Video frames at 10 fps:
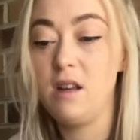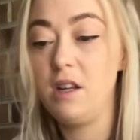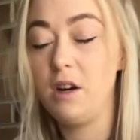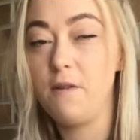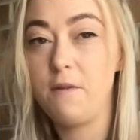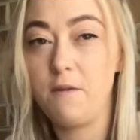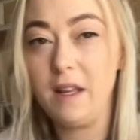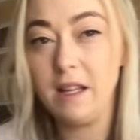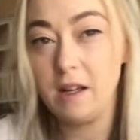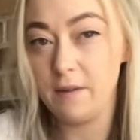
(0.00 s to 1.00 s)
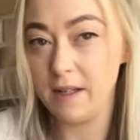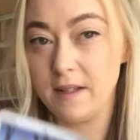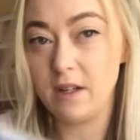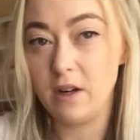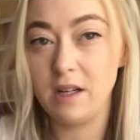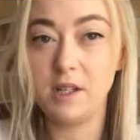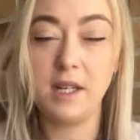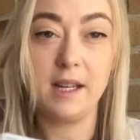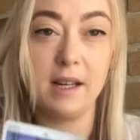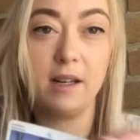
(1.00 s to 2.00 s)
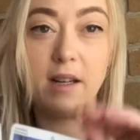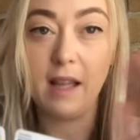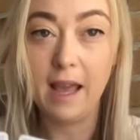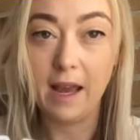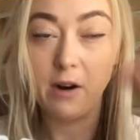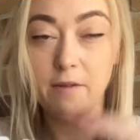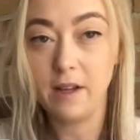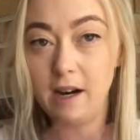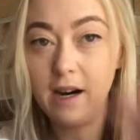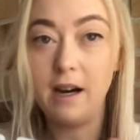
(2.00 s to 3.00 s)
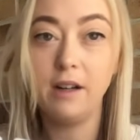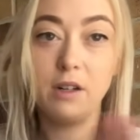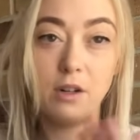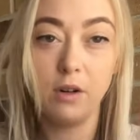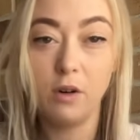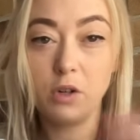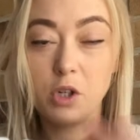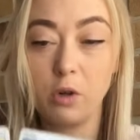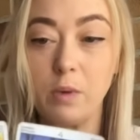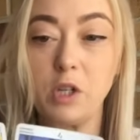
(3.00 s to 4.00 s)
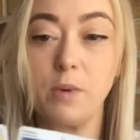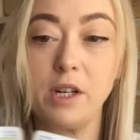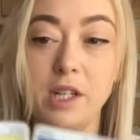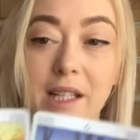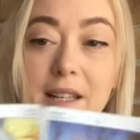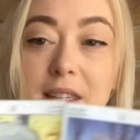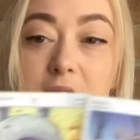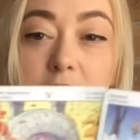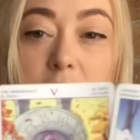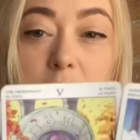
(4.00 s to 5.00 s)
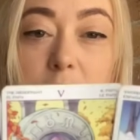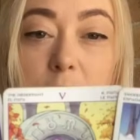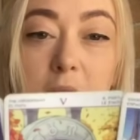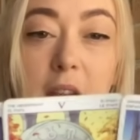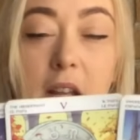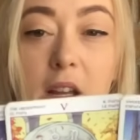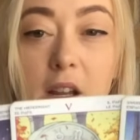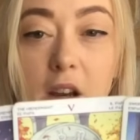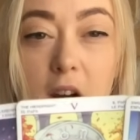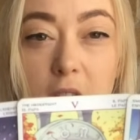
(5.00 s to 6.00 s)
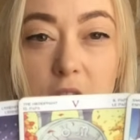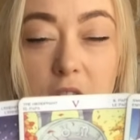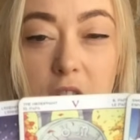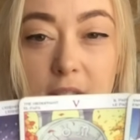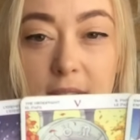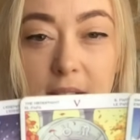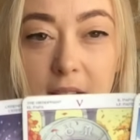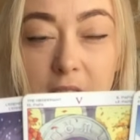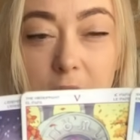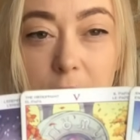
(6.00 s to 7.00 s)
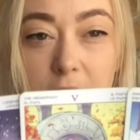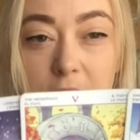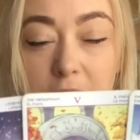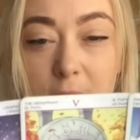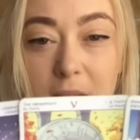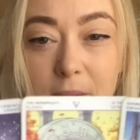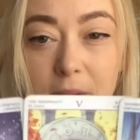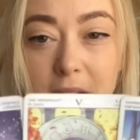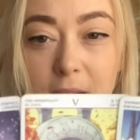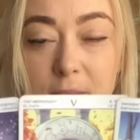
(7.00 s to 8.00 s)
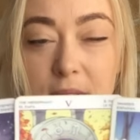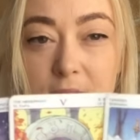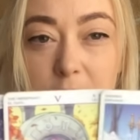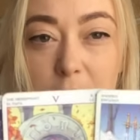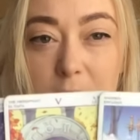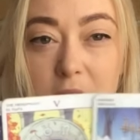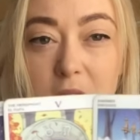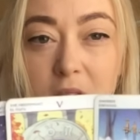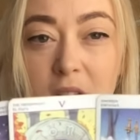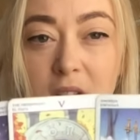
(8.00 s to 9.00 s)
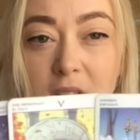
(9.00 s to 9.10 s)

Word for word: you know, feeling of uncertainty and the head over the heart and not sure which one to listen to. You're being encouraged to just take a little bit of time out, perhaps. You know, maybe you're,